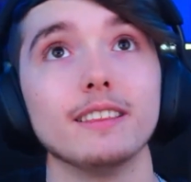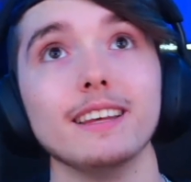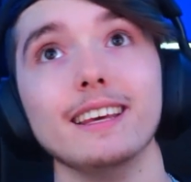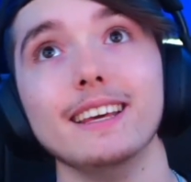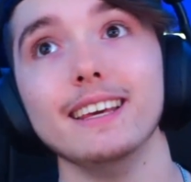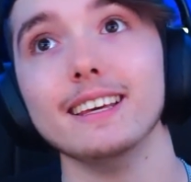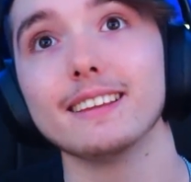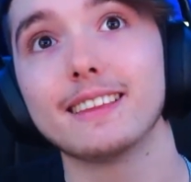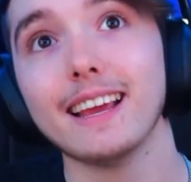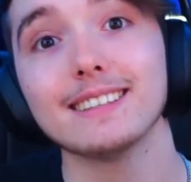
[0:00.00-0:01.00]
the
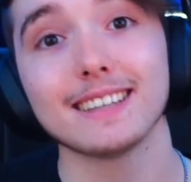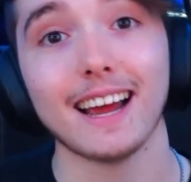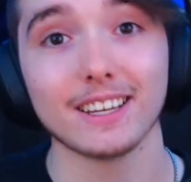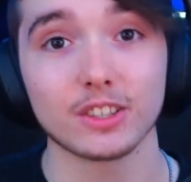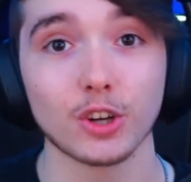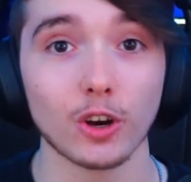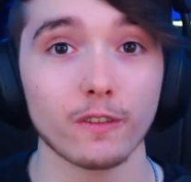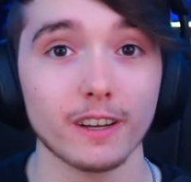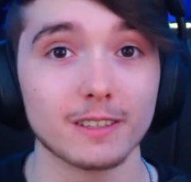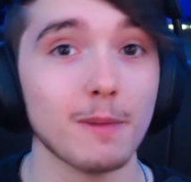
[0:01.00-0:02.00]
things that I
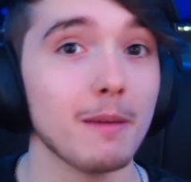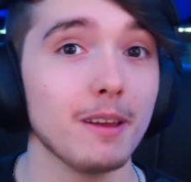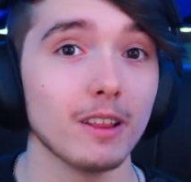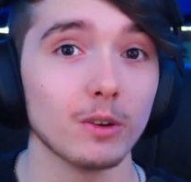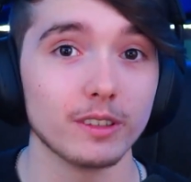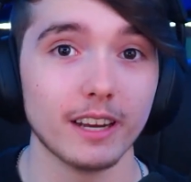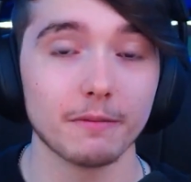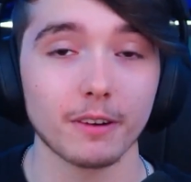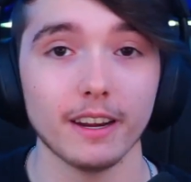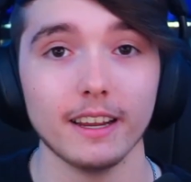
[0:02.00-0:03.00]
service may be a little
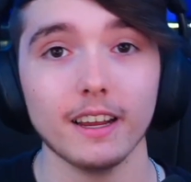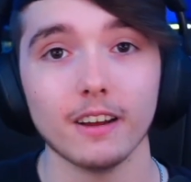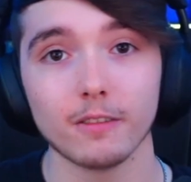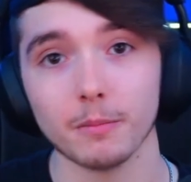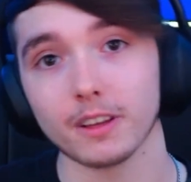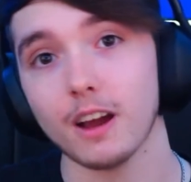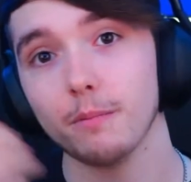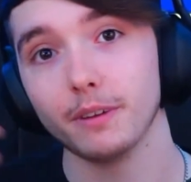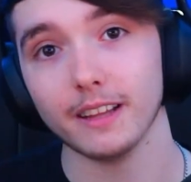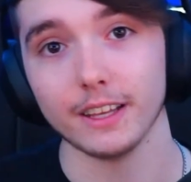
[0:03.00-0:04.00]
different from the
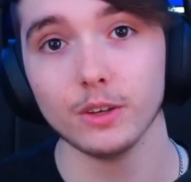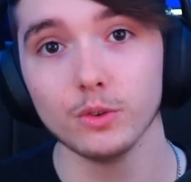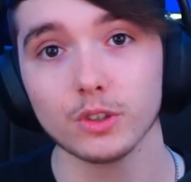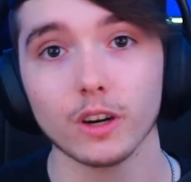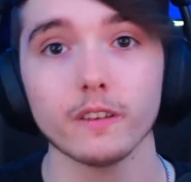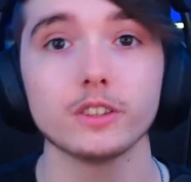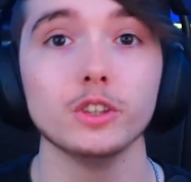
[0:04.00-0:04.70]
company that you service.